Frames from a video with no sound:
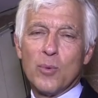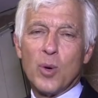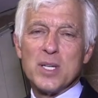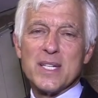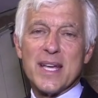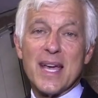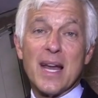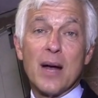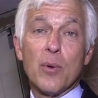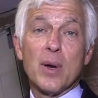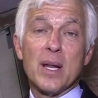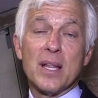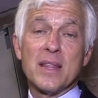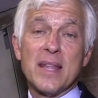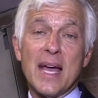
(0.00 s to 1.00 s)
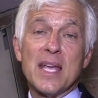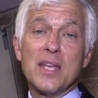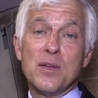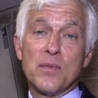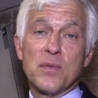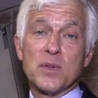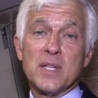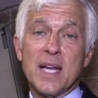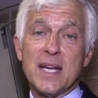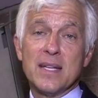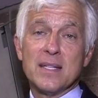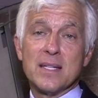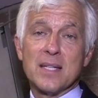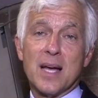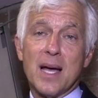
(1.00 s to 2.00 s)
Once again, I want to thank you for
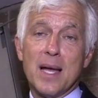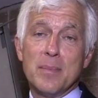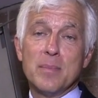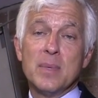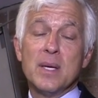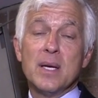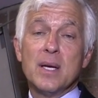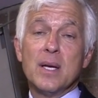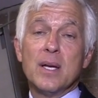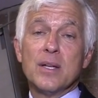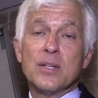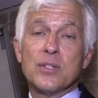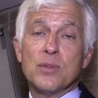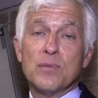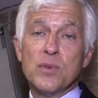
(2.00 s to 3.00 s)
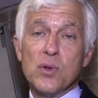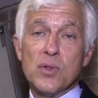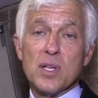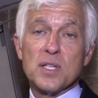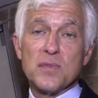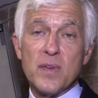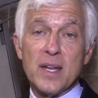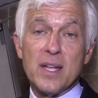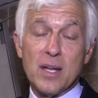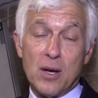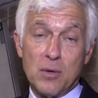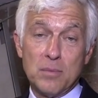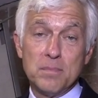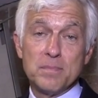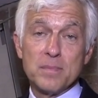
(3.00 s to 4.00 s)
taking the time to view this
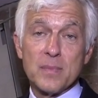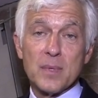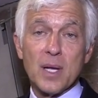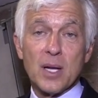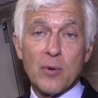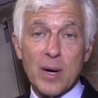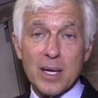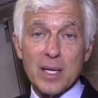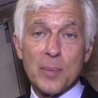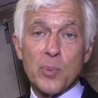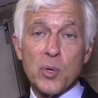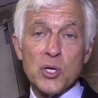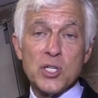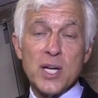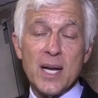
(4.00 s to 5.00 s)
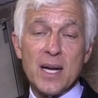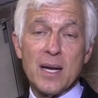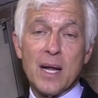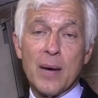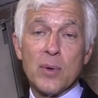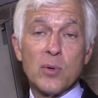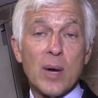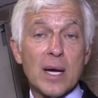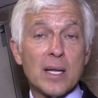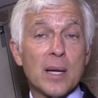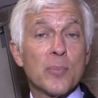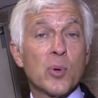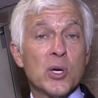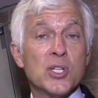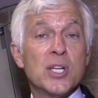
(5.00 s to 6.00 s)
video. I greatly appreciate it. I would greatly
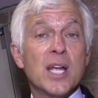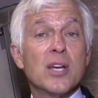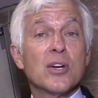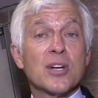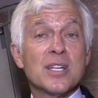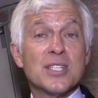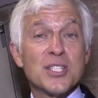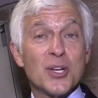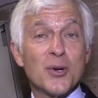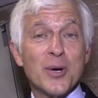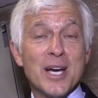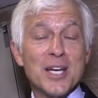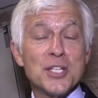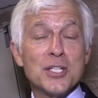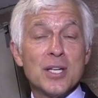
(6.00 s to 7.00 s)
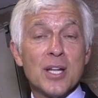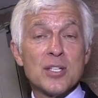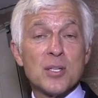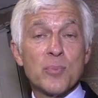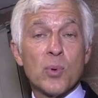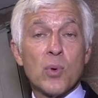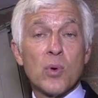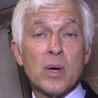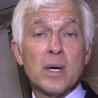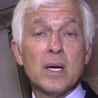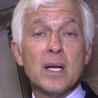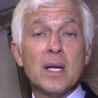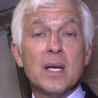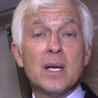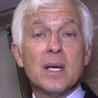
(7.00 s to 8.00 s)
appreciate your consideration and support
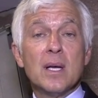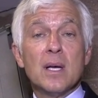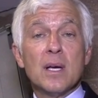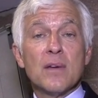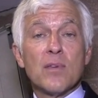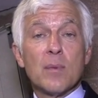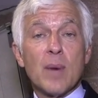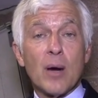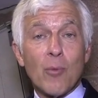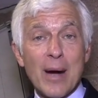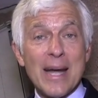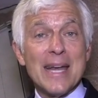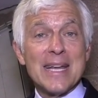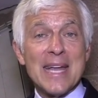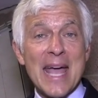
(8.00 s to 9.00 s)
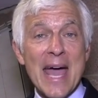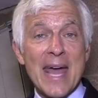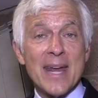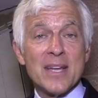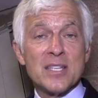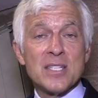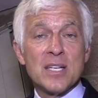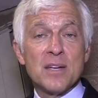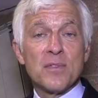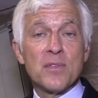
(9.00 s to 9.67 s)
for my write-in candidacy